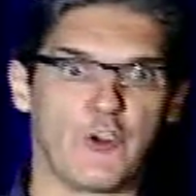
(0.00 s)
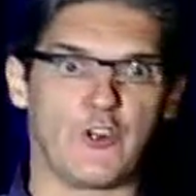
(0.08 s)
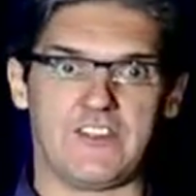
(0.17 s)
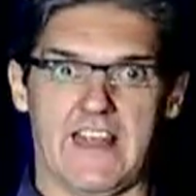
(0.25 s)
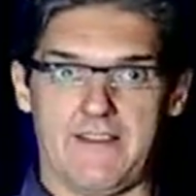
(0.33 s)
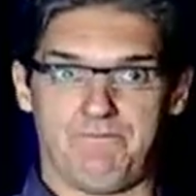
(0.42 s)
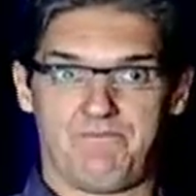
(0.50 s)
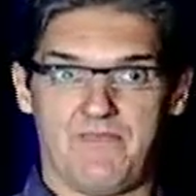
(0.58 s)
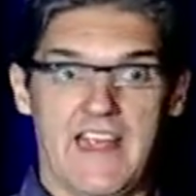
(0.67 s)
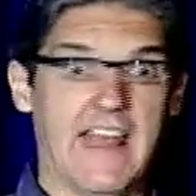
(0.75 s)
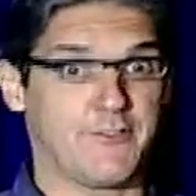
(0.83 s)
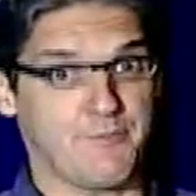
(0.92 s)
a good thing
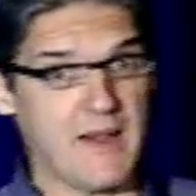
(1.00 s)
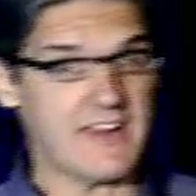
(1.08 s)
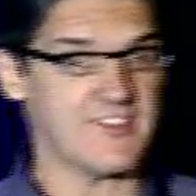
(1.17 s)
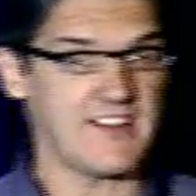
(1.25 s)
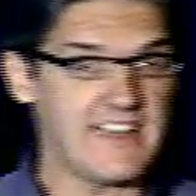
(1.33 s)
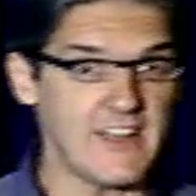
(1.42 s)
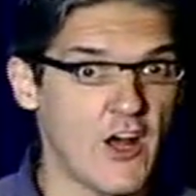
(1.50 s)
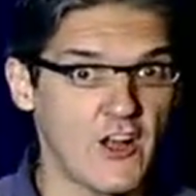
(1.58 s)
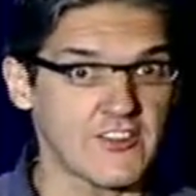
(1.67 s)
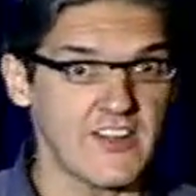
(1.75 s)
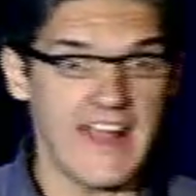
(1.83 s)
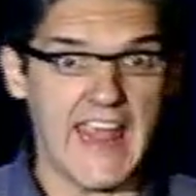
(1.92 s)
especially
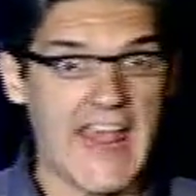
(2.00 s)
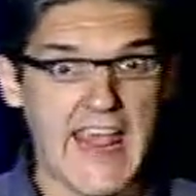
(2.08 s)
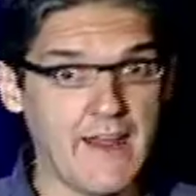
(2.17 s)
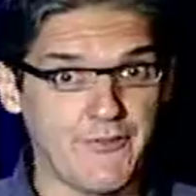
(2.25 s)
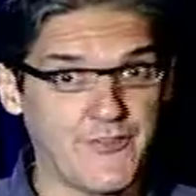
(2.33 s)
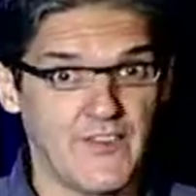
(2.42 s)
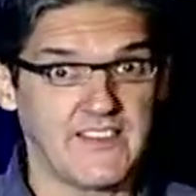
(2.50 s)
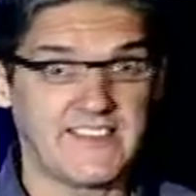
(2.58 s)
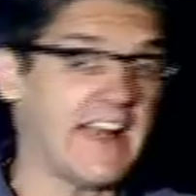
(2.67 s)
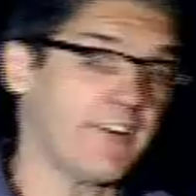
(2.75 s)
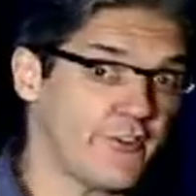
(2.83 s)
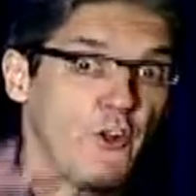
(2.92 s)
not if
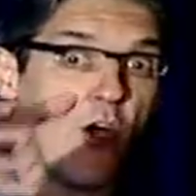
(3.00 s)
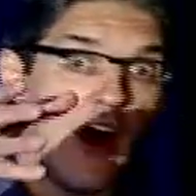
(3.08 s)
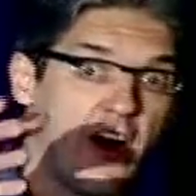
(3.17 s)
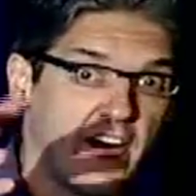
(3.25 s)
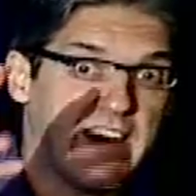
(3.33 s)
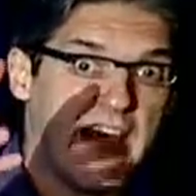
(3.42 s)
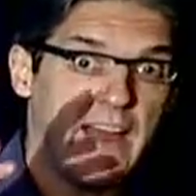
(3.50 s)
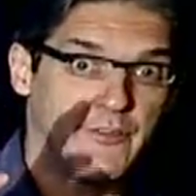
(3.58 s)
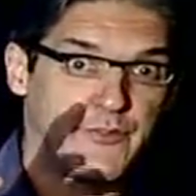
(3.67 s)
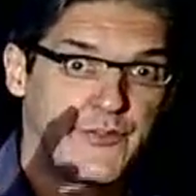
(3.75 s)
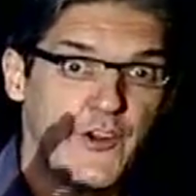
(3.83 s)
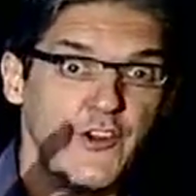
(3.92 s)
there's no
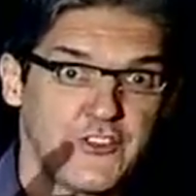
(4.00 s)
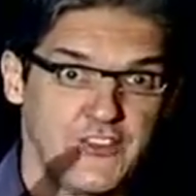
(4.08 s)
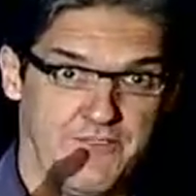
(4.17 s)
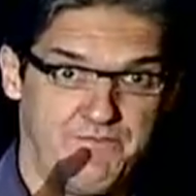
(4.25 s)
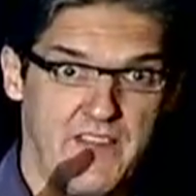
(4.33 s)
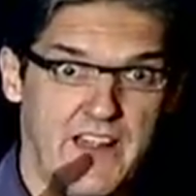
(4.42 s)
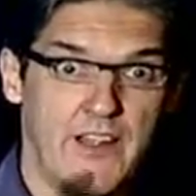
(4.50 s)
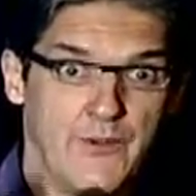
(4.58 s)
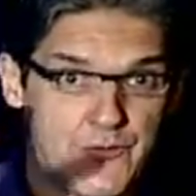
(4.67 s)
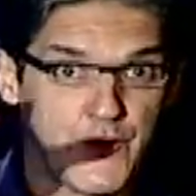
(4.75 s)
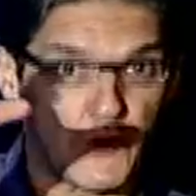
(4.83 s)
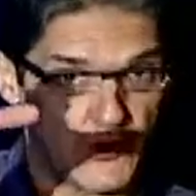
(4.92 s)
archived version
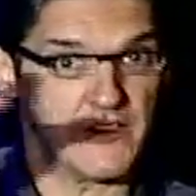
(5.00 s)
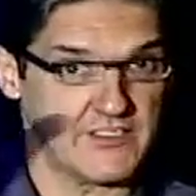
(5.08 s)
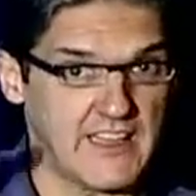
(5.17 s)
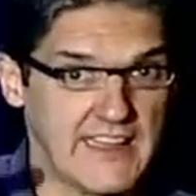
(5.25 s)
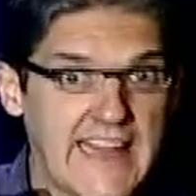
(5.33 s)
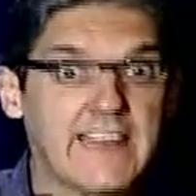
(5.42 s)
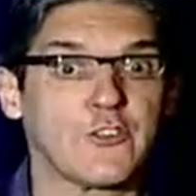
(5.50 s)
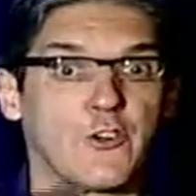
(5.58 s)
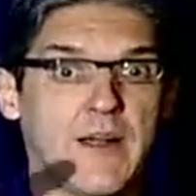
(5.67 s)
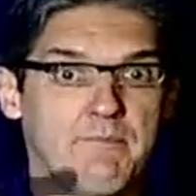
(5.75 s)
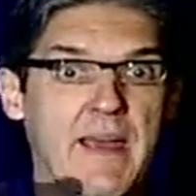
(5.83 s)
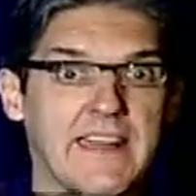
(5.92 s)
for the linked
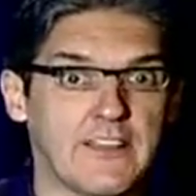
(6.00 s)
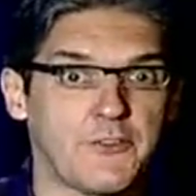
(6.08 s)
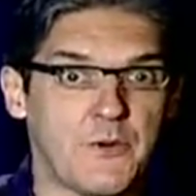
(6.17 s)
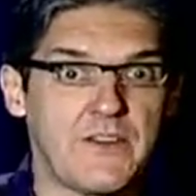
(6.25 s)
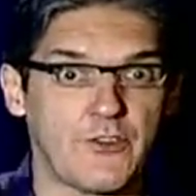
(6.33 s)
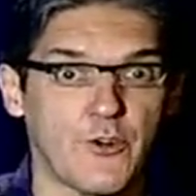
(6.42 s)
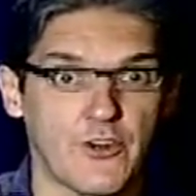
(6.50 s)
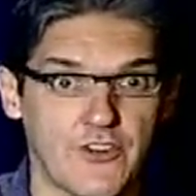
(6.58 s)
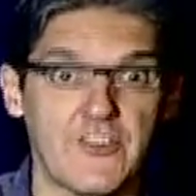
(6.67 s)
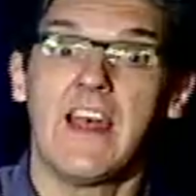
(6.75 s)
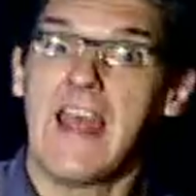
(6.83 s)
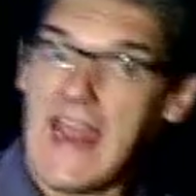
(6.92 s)
or embedded
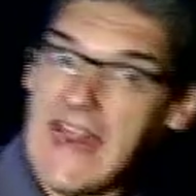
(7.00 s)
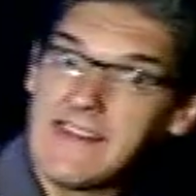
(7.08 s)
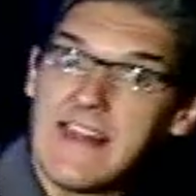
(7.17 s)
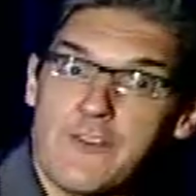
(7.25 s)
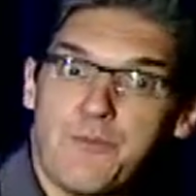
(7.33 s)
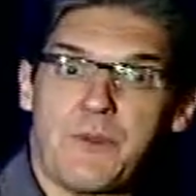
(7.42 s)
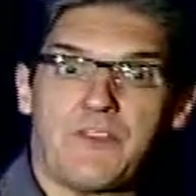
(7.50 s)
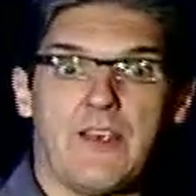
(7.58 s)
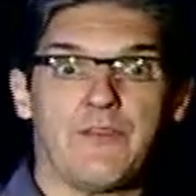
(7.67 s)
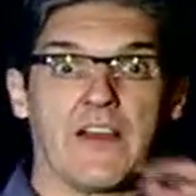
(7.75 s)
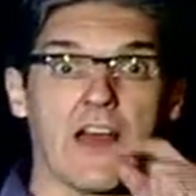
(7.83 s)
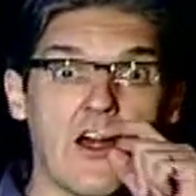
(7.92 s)
resource in that
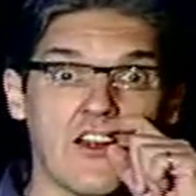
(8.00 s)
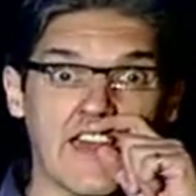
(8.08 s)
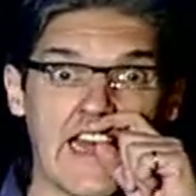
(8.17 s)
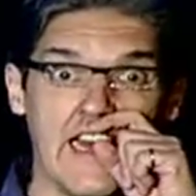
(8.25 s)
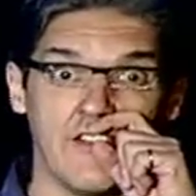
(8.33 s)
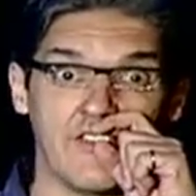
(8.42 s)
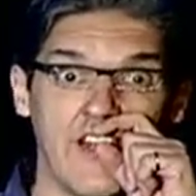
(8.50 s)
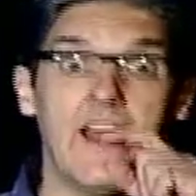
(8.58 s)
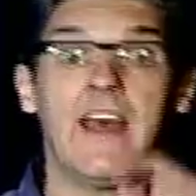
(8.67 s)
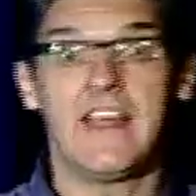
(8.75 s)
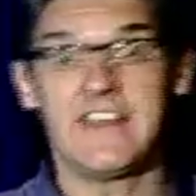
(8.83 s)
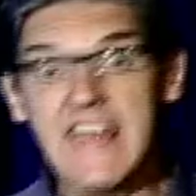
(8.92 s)
specific archive.
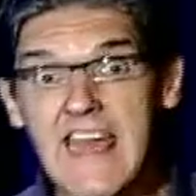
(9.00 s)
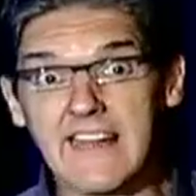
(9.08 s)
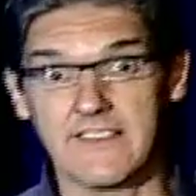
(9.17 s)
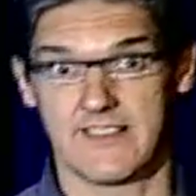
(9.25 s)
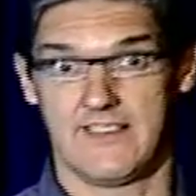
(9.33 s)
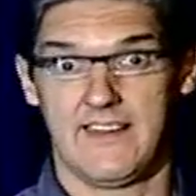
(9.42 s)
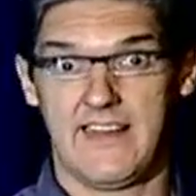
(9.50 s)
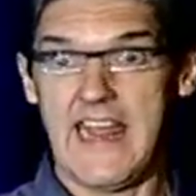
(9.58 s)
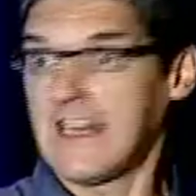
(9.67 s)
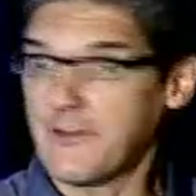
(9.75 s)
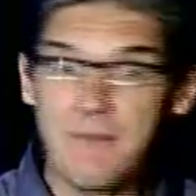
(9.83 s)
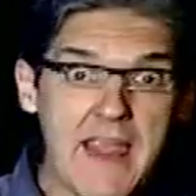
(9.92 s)
Yet,
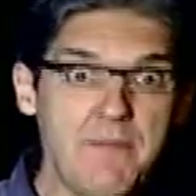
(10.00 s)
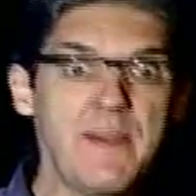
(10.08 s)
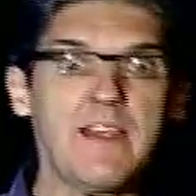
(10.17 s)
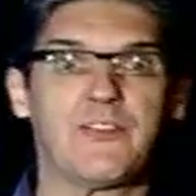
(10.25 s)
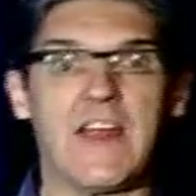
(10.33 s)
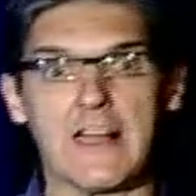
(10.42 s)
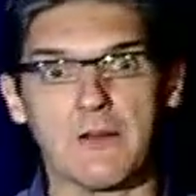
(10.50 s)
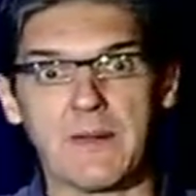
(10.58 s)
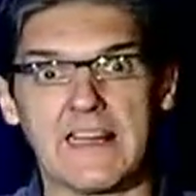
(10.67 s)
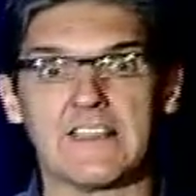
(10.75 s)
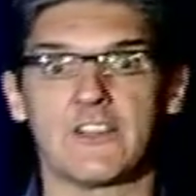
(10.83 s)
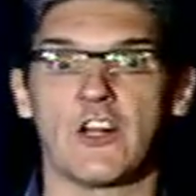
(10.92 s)
it may be available
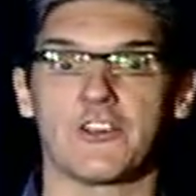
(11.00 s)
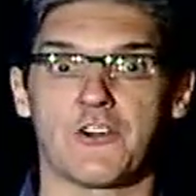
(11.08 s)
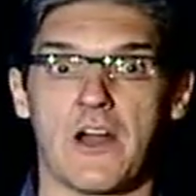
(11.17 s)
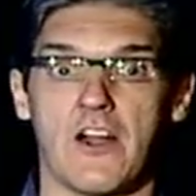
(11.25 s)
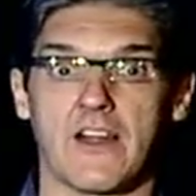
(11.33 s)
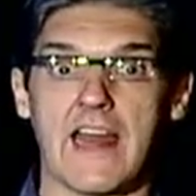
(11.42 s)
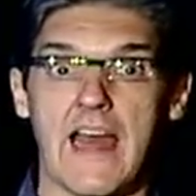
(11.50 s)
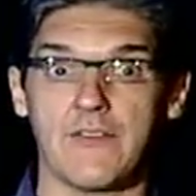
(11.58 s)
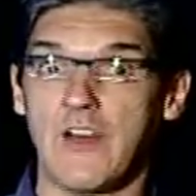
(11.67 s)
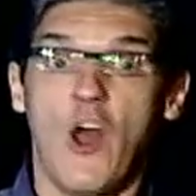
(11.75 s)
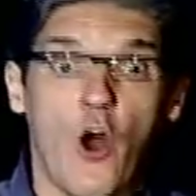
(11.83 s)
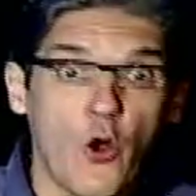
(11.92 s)
in another archive
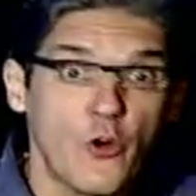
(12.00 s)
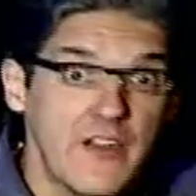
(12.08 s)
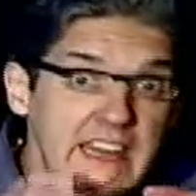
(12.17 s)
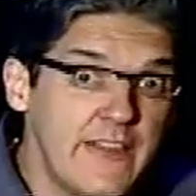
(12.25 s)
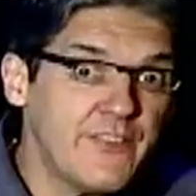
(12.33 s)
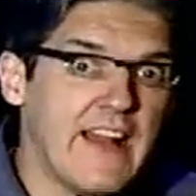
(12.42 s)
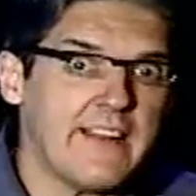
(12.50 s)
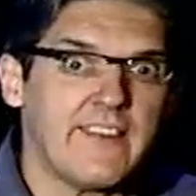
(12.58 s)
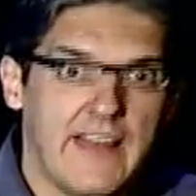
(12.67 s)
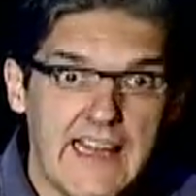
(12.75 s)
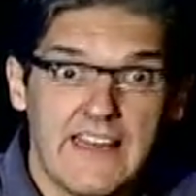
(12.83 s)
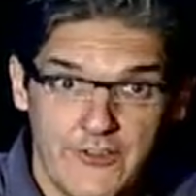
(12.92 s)
or even at
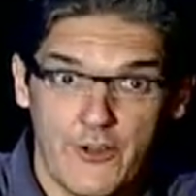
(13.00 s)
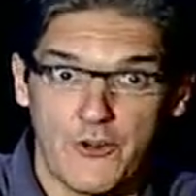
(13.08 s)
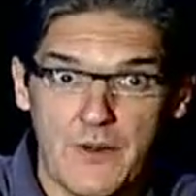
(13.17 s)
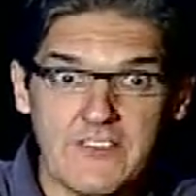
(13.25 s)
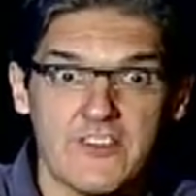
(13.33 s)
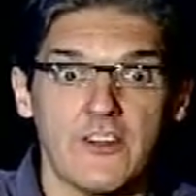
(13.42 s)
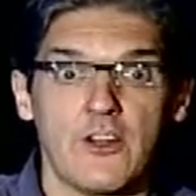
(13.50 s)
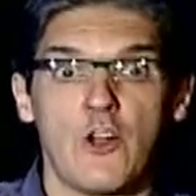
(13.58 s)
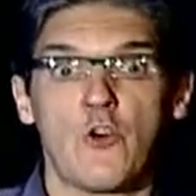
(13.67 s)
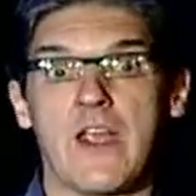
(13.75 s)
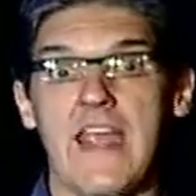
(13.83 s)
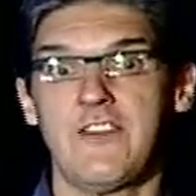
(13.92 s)
its original
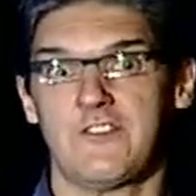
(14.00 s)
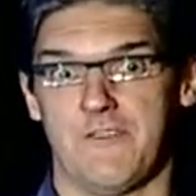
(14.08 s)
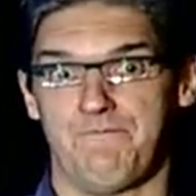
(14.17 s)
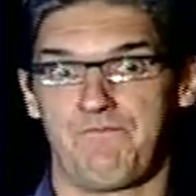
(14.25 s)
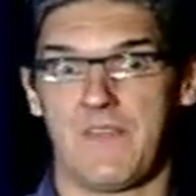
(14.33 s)
location.